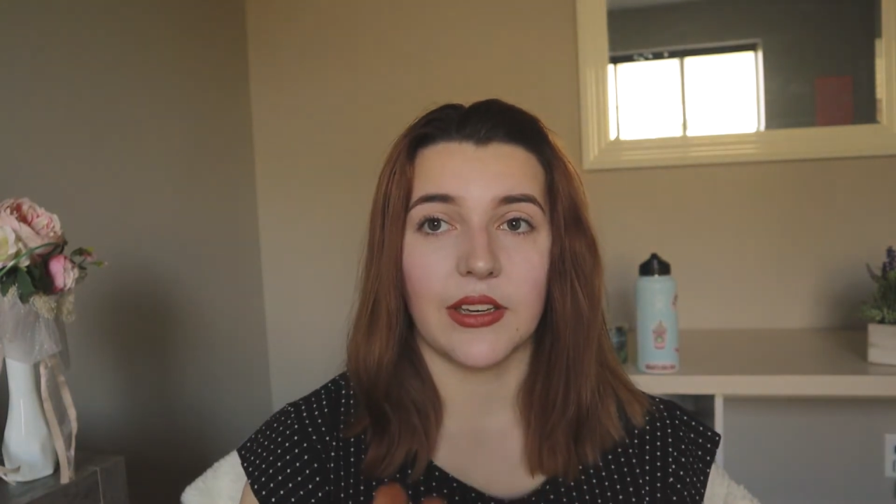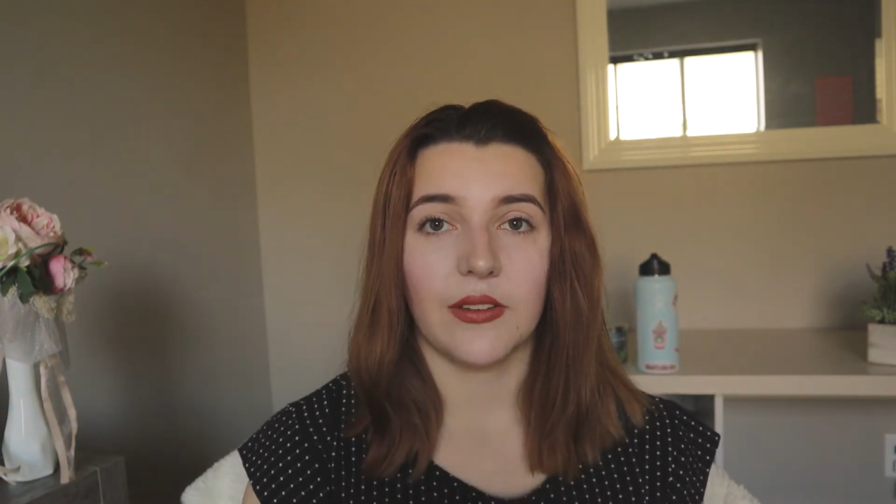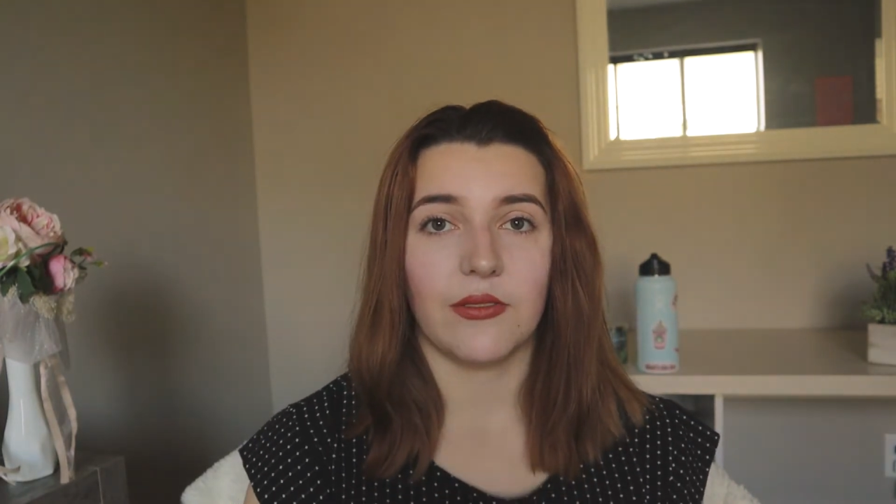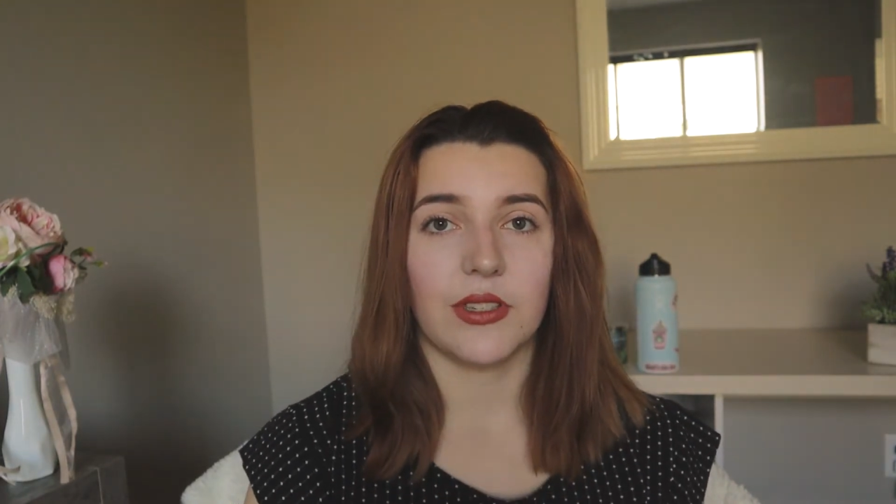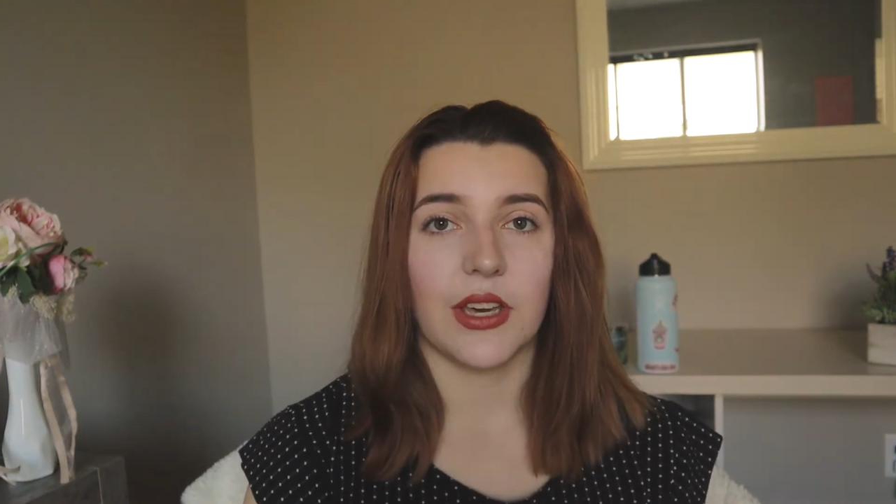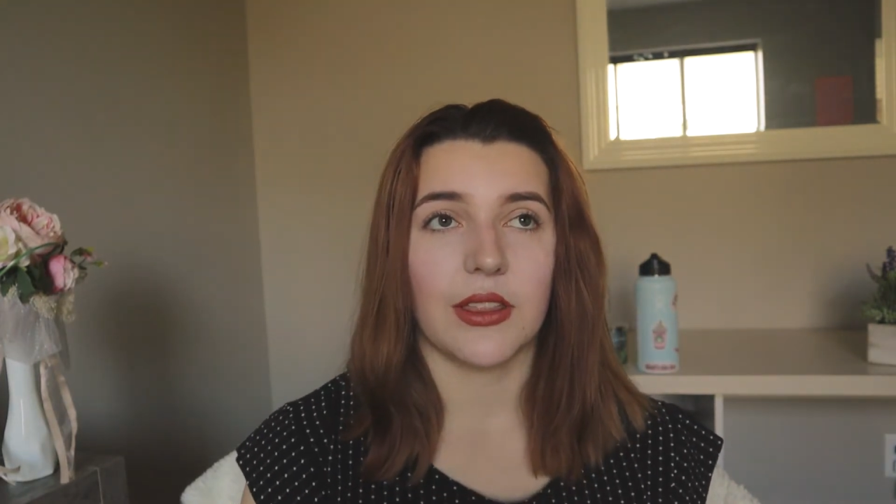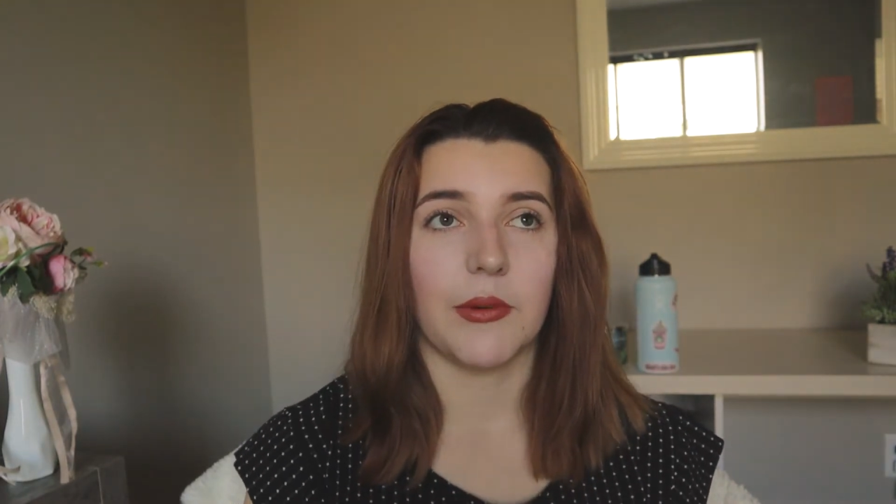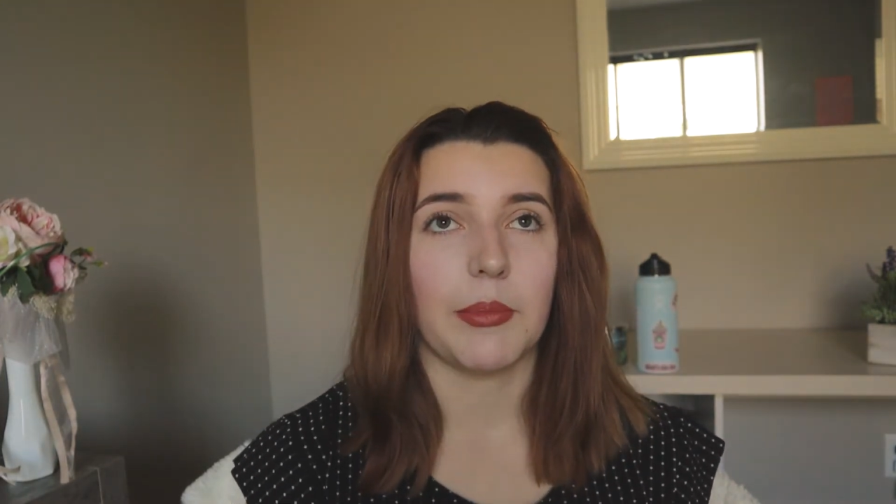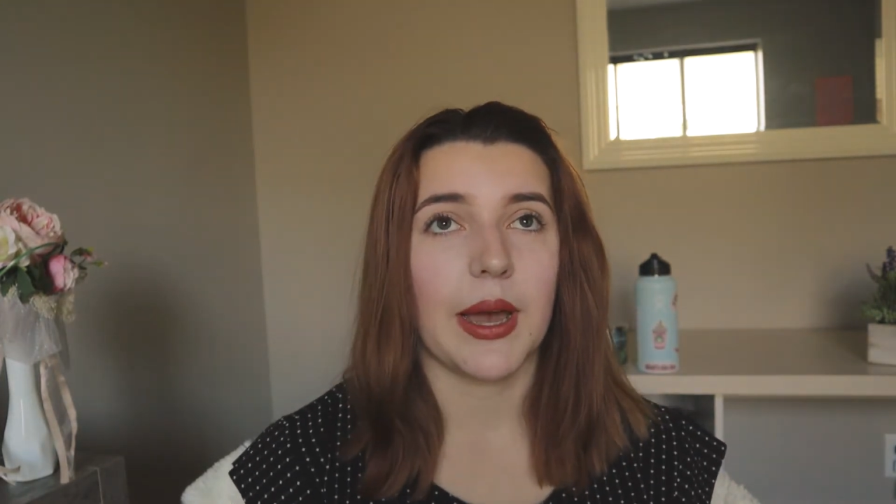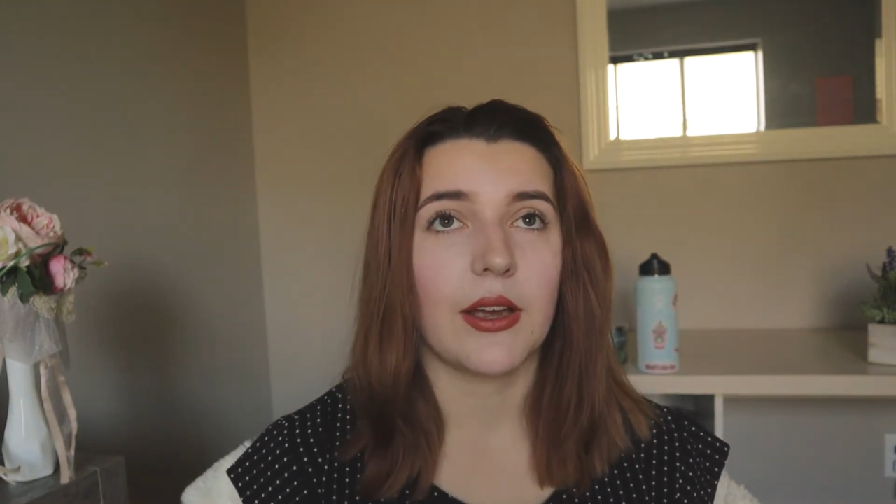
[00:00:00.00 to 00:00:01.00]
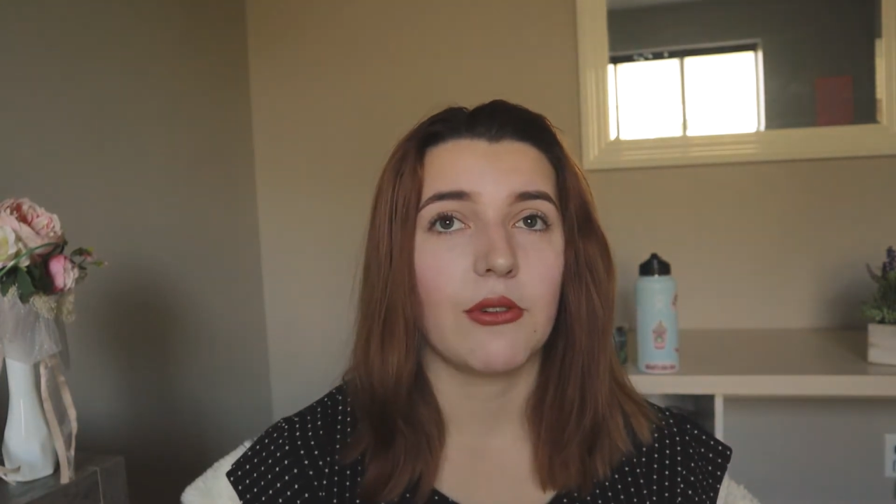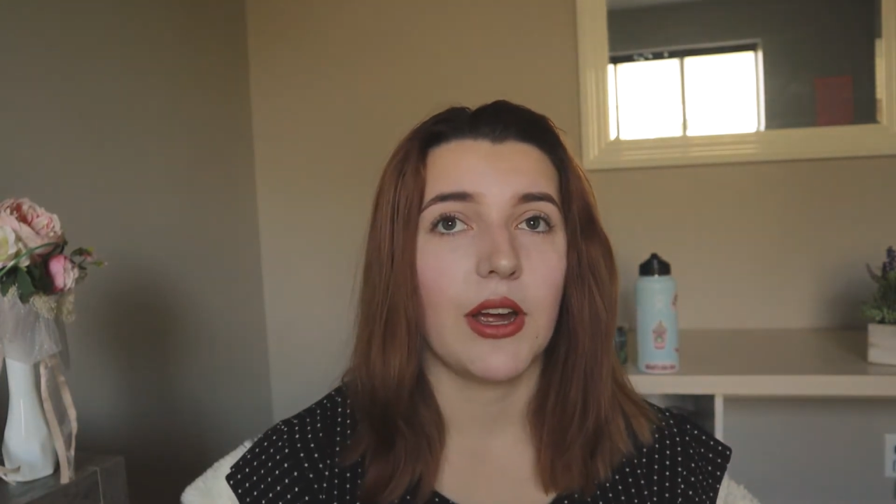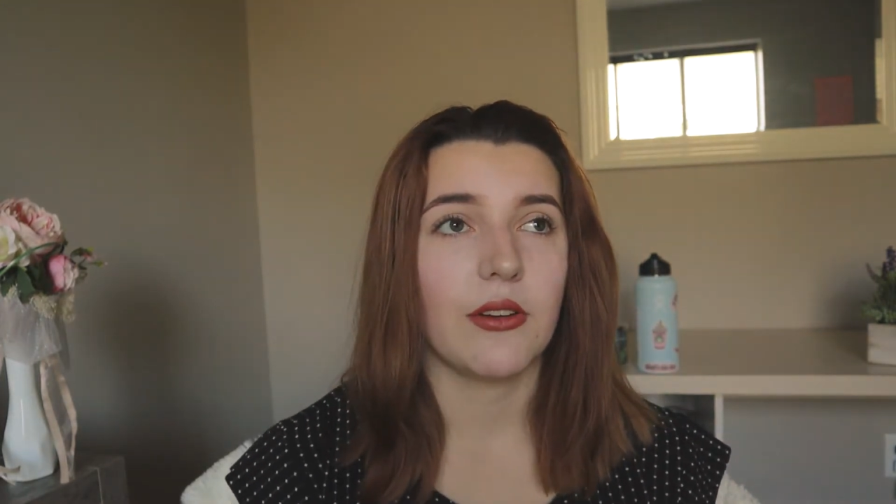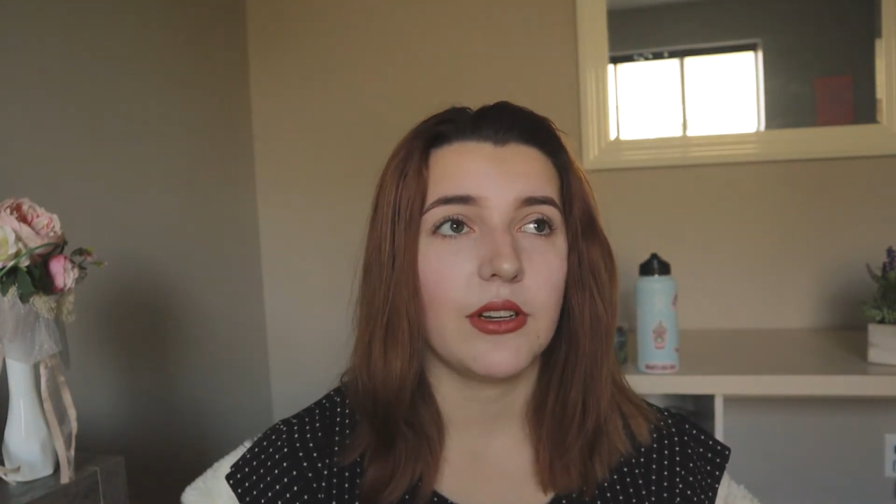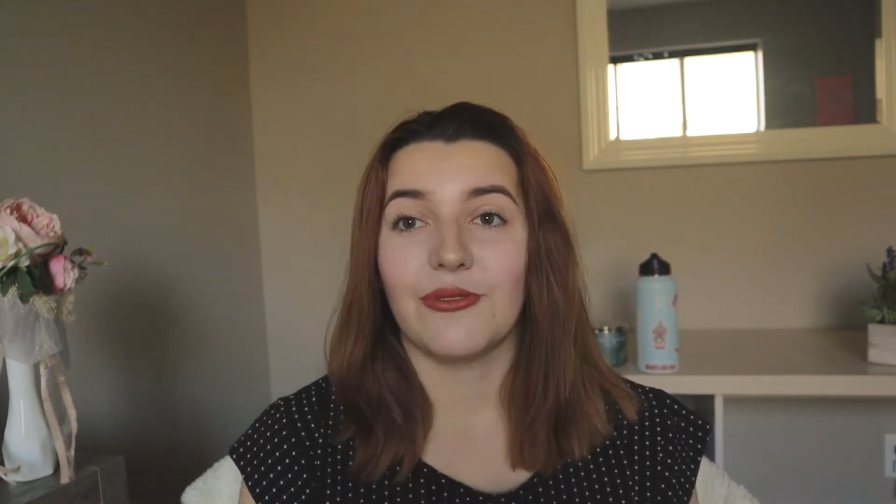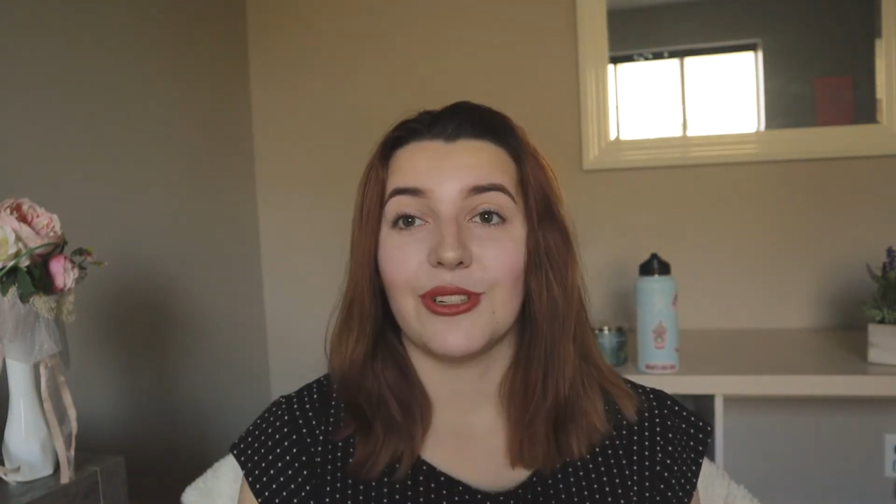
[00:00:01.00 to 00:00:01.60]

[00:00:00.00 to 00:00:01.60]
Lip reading: gives like the background,